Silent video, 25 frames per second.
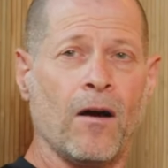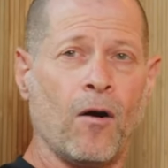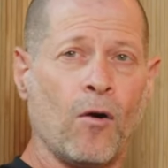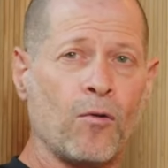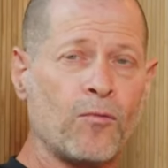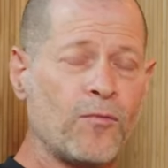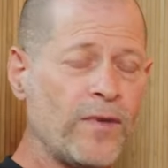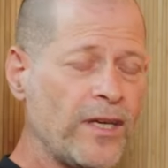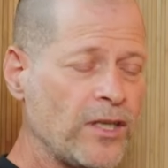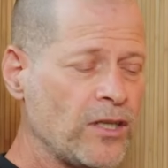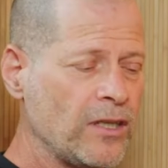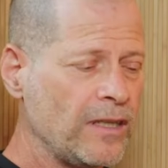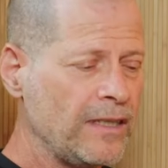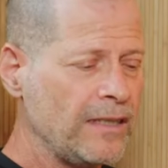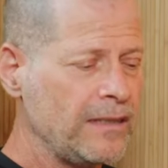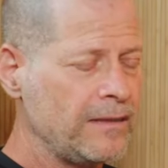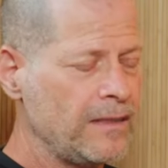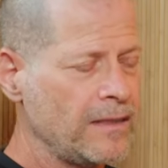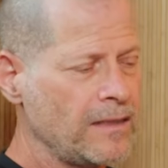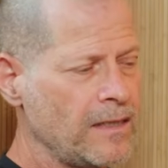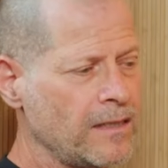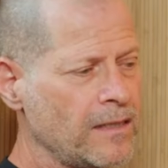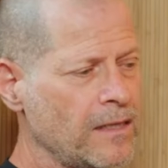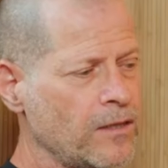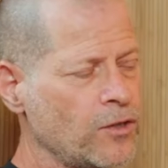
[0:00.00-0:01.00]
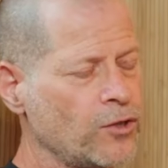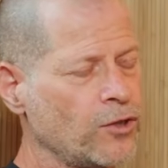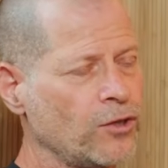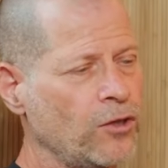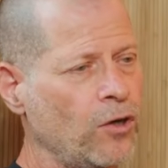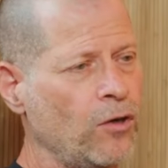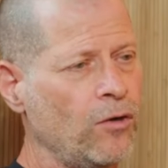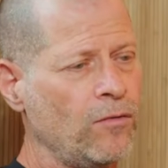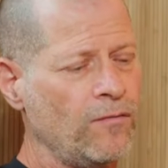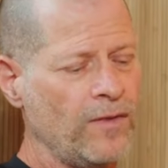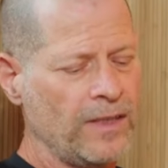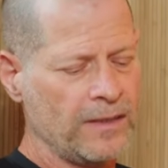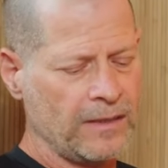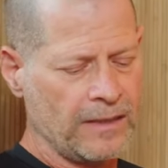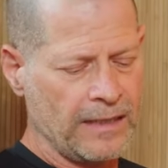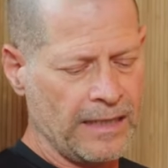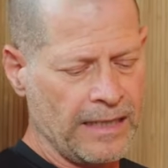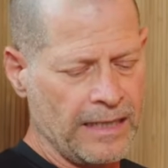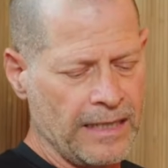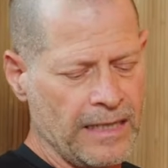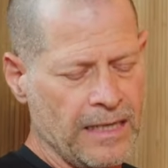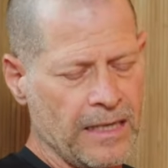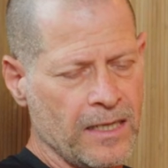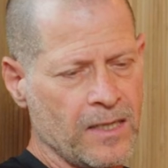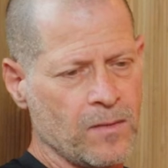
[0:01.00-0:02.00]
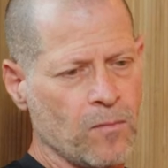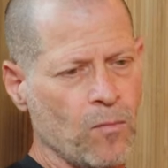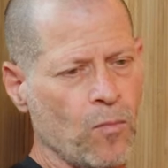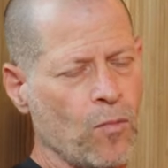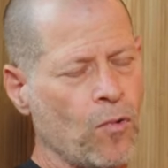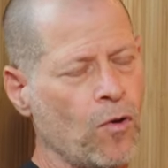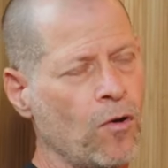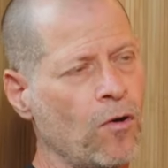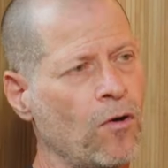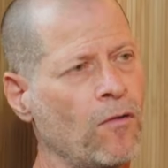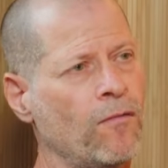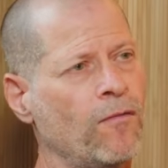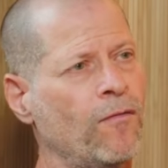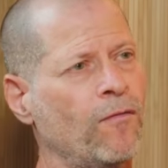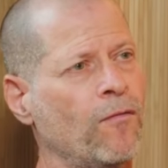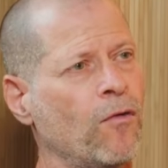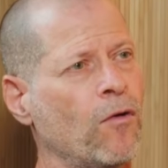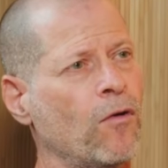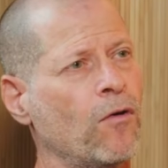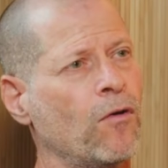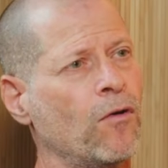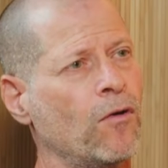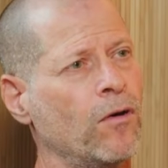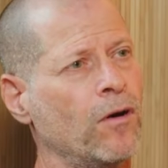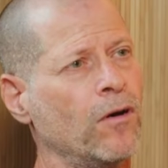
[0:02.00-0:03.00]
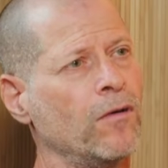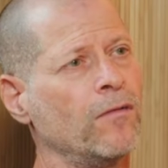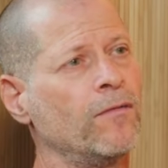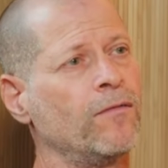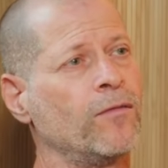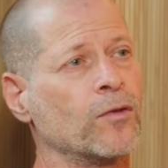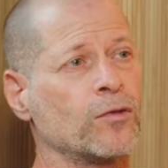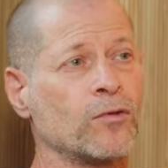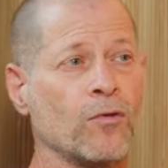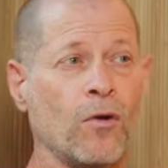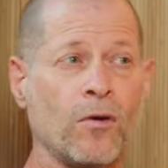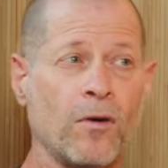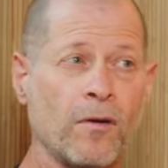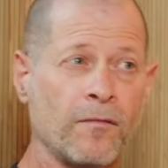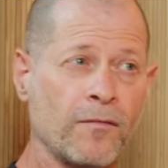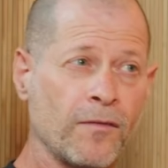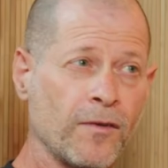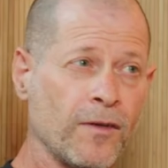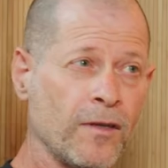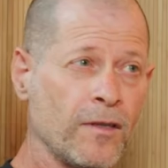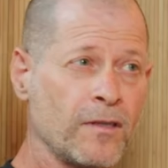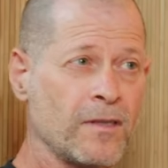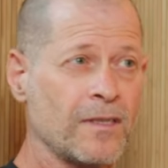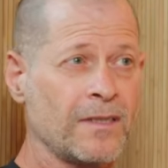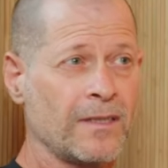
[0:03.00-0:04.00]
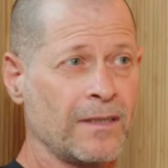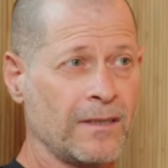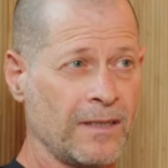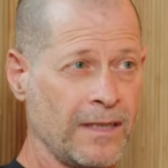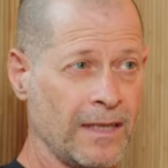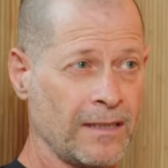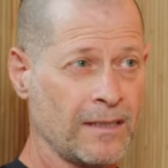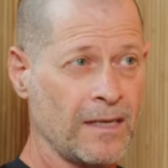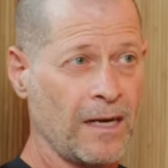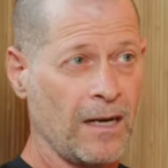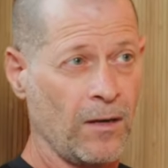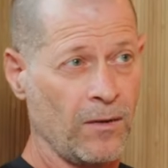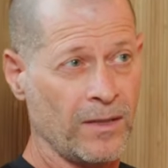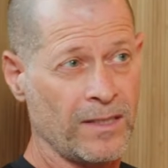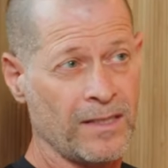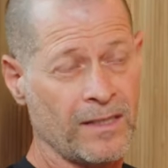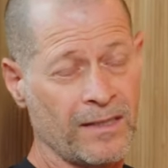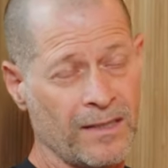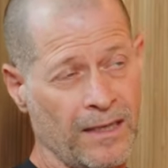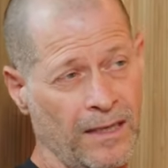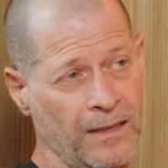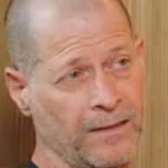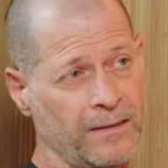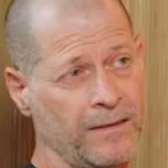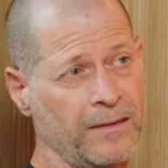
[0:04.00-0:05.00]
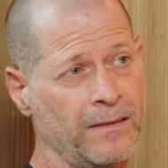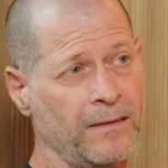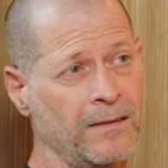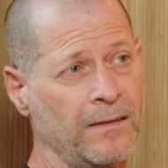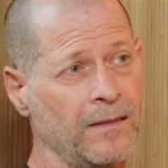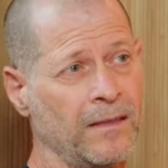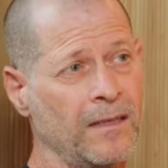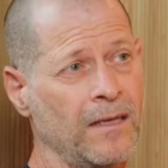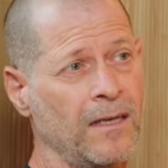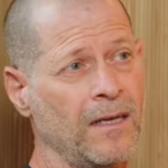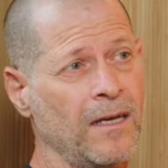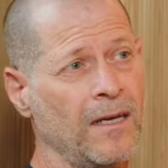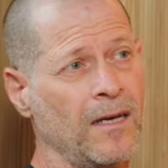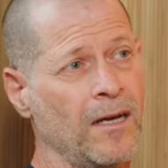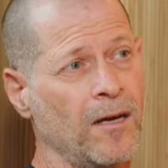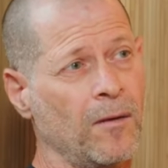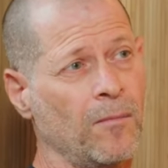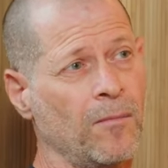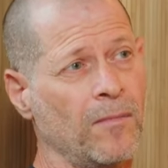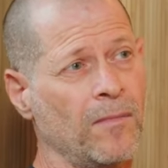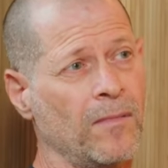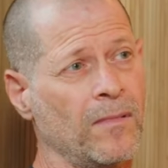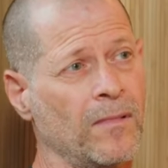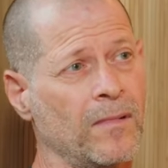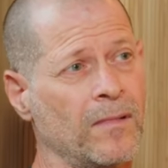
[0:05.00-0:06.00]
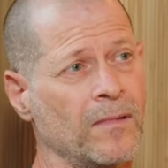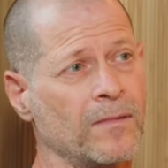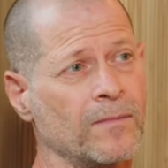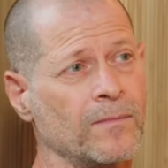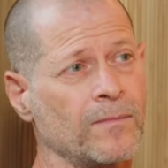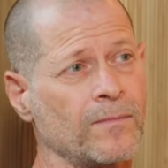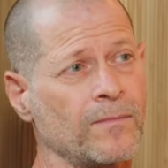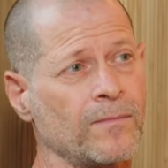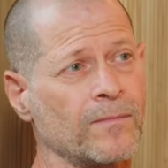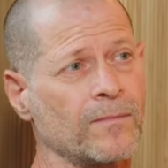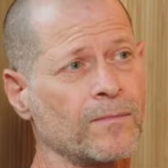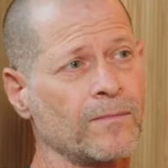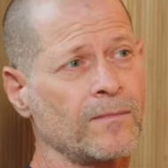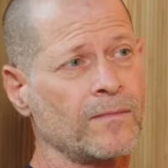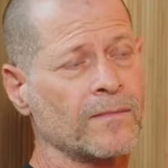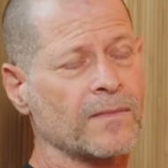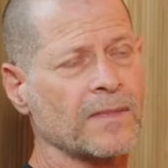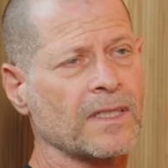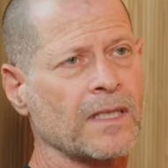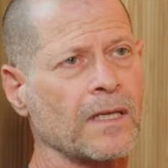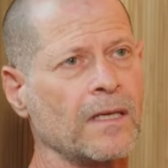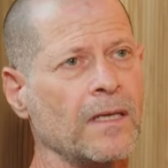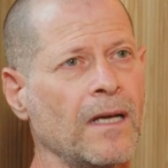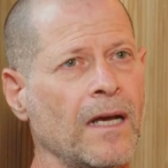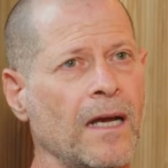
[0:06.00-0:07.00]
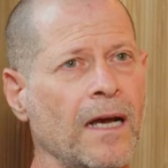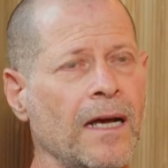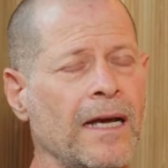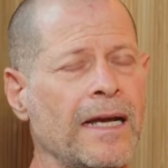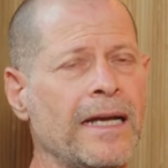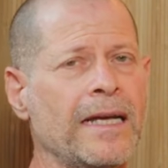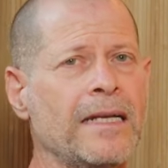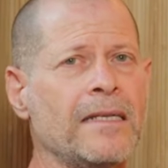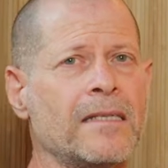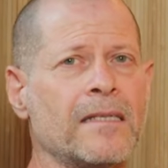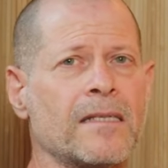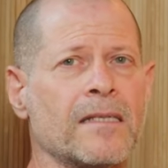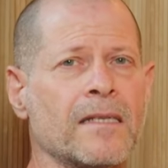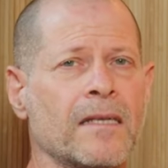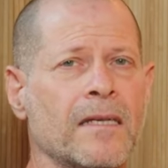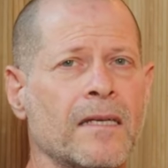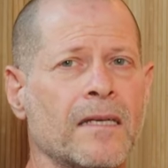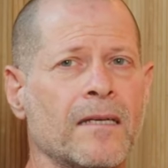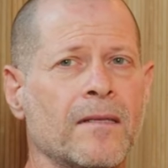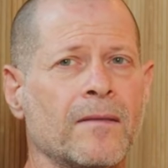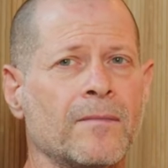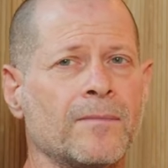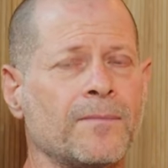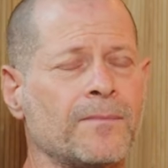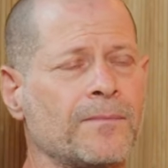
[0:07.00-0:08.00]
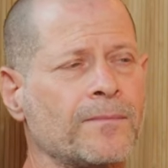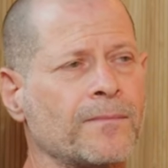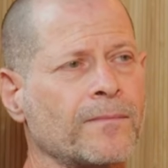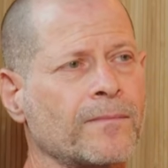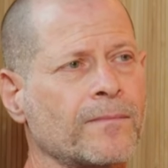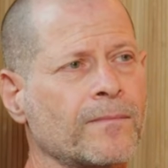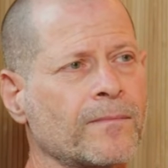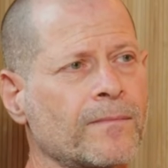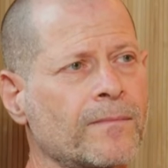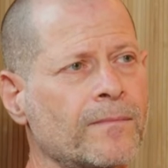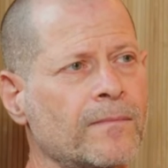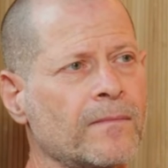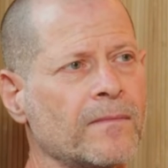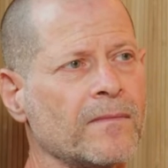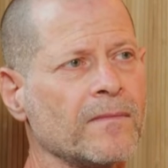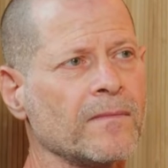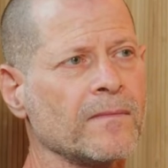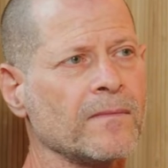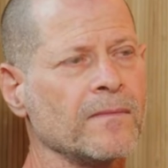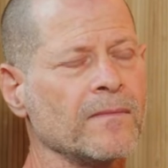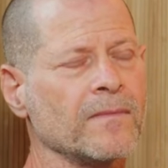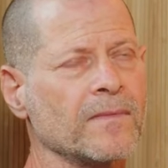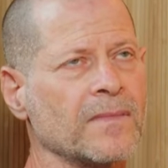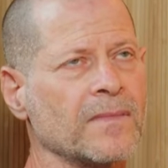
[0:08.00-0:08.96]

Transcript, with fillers: Originally, this is a show that is more for photographers. That's how it started. It's also small, right? Is it it's, is it like BSC or bigger?